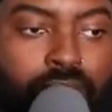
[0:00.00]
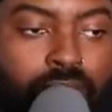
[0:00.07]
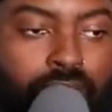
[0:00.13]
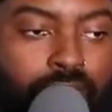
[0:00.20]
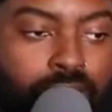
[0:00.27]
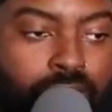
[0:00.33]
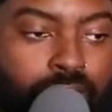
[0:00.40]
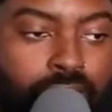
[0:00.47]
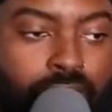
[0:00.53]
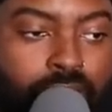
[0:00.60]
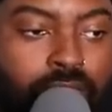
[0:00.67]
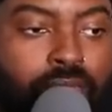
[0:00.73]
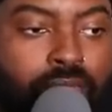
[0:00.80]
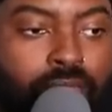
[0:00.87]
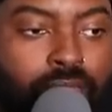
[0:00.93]

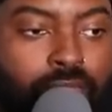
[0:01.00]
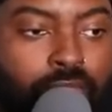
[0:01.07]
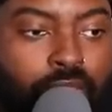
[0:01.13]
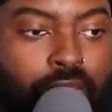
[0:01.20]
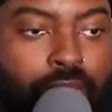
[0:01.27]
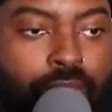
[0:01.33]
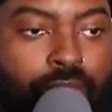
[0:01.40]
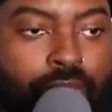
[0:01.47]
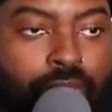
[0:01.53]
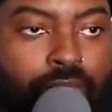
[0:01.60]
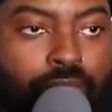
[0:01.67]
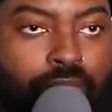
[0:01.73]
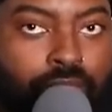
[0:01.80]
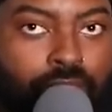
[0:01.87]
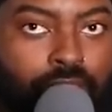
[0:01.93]

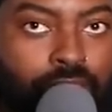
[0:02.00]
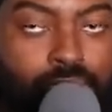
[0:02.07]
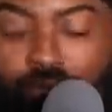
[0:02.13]
(silent)